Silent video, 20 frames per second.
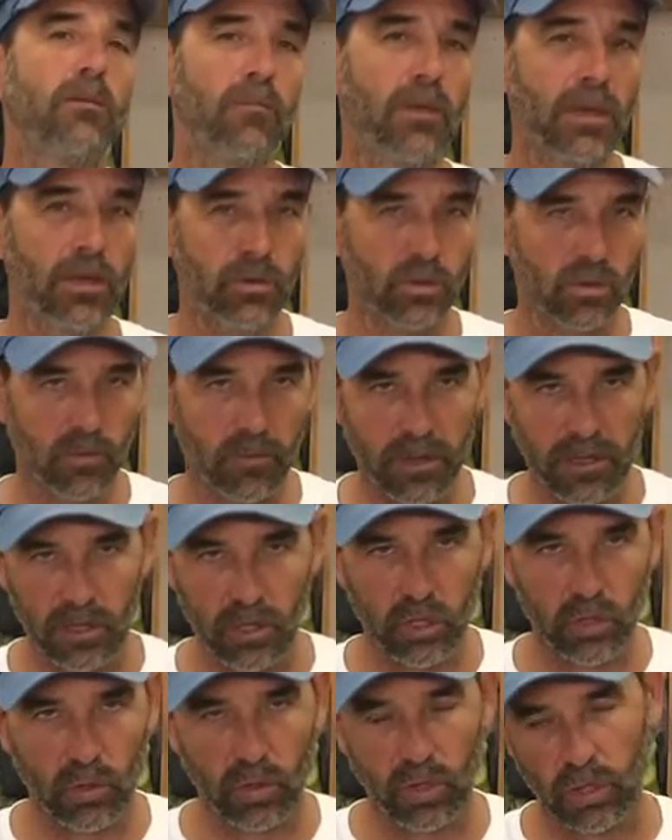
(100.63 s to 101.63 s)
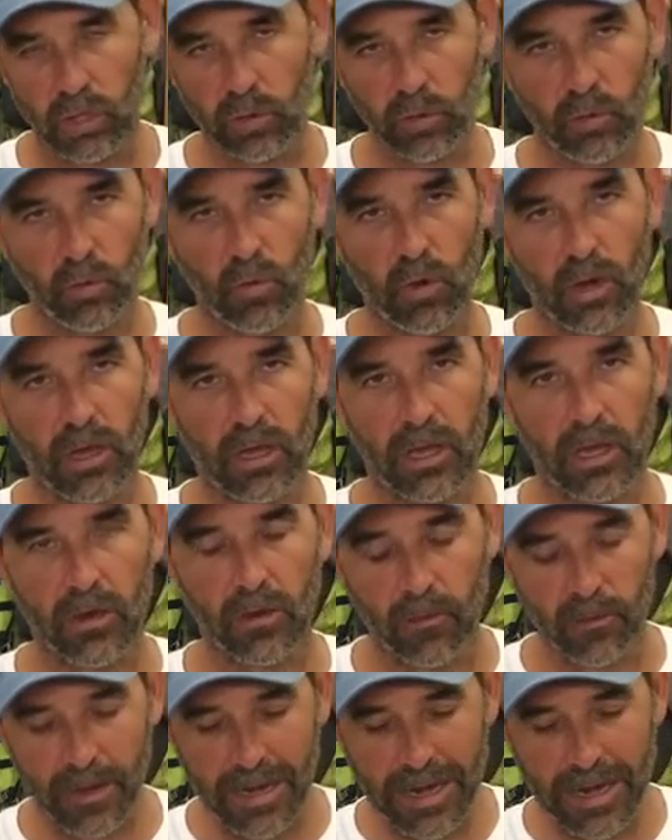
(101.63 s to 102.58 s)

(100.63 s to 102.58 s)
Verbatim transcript: meters would be the shortest you would want to go.